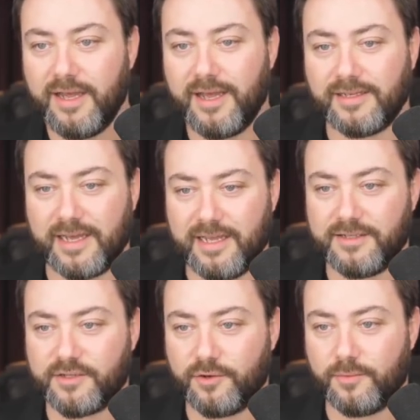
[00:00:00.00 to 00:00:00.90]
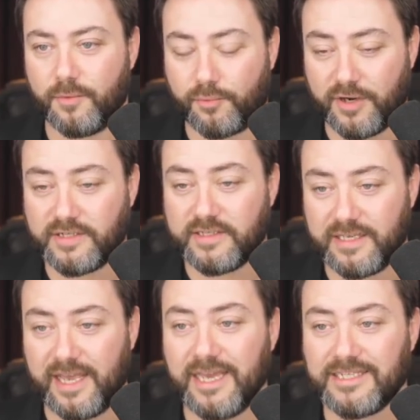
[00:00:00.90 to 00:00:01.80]
and Anscombe presses the
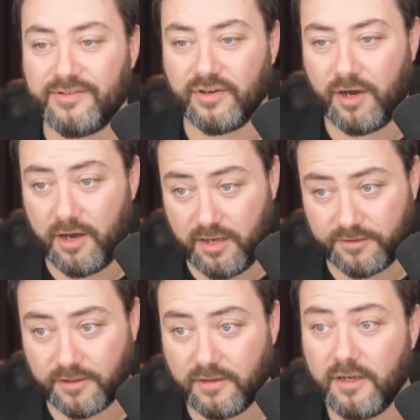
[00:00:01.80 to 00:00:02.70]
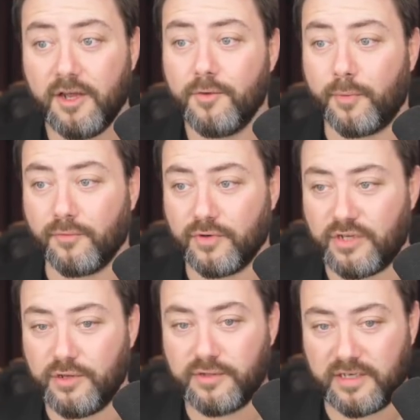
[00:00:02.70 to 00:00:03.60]
case even harder by
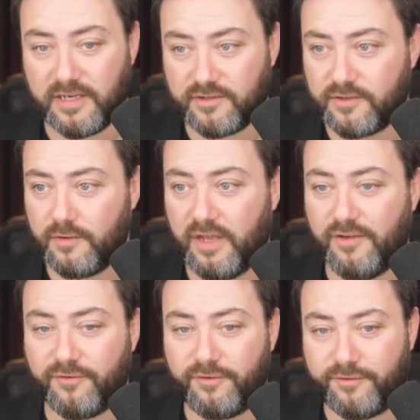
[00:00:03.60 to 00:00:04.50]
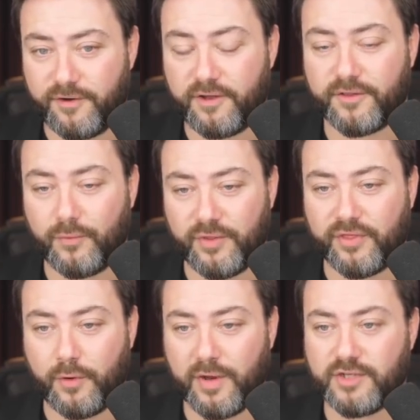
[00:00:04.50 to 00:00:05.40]
reducing it even further with the
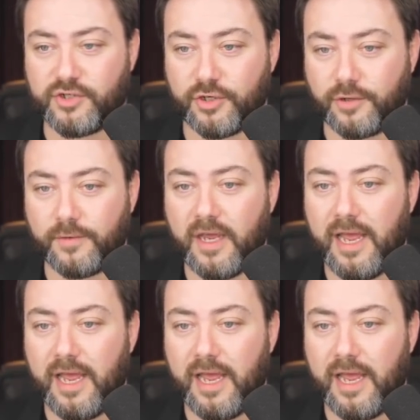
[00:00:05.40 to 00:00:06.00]
question,